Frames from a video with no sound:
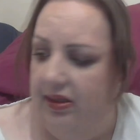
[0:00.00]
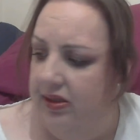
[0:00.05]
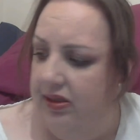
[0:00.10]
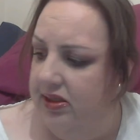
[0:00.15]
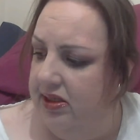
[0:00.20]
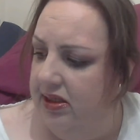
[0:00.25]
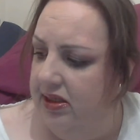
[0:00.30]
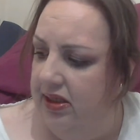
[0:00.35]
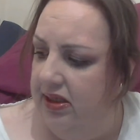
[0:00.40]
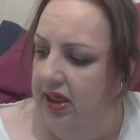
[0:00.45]

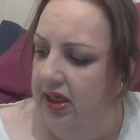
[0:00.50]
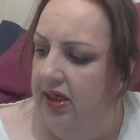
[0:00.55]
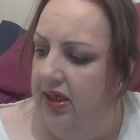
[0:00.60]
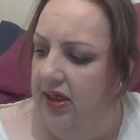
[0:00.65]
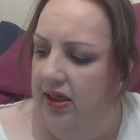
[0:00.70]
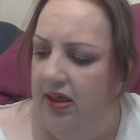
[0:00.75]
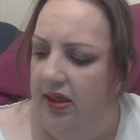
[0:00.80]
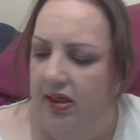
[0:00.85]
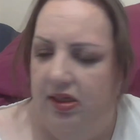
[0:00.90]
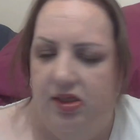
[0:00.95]

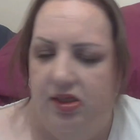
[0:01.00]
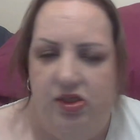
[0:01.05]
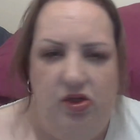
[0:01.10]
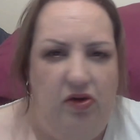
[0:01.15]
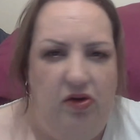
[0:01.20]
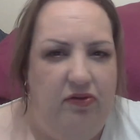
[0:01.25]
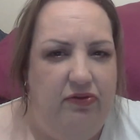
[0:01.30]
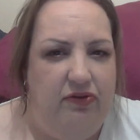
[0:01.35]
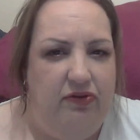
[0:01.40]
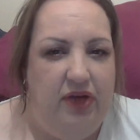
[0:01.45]
the
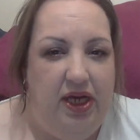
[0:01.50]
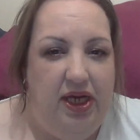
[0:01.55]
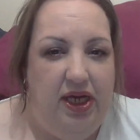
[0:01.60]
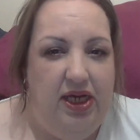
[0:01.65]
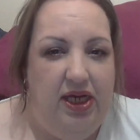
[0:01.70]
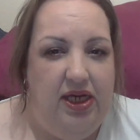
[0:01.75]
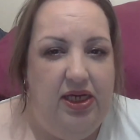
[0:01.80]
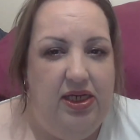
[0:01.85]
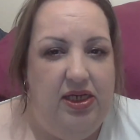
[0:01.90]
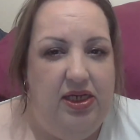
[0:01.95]
Dove
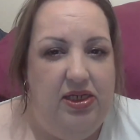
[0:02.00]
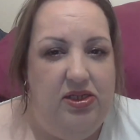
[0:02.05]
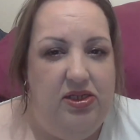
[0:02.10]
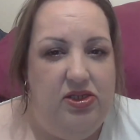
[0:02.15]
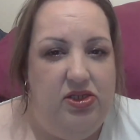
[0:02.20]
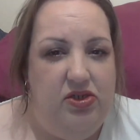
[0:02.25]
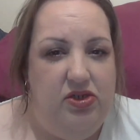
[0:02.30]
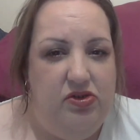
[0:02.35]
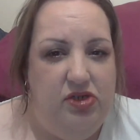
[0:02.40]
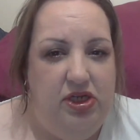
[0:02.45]
is
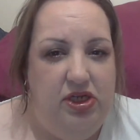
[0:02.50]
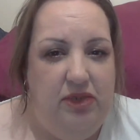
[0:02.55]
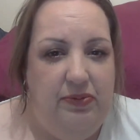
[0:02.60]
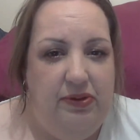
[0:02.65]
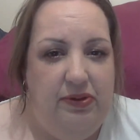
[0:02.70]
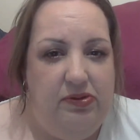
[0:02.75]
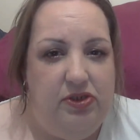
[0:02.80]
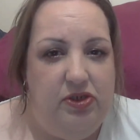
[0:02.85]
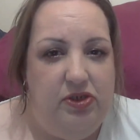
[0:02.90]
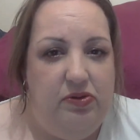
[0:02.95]
usually
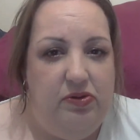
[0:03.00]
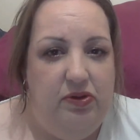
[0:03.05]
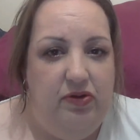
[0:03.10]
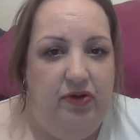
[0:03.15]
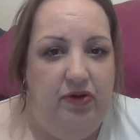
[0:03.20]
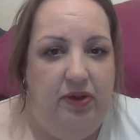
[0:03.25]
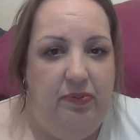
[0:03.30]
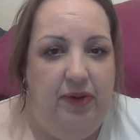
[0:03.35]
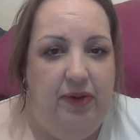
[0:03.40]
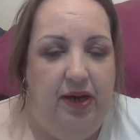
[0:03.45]
about £2 or
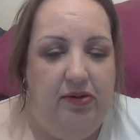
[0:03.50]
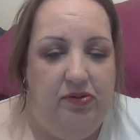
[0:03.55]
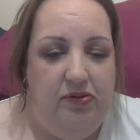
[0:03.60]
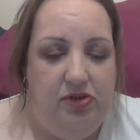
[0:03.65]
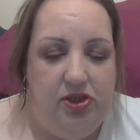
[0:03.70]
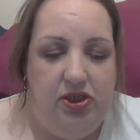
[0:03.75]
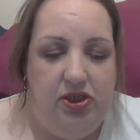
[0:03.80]
£3.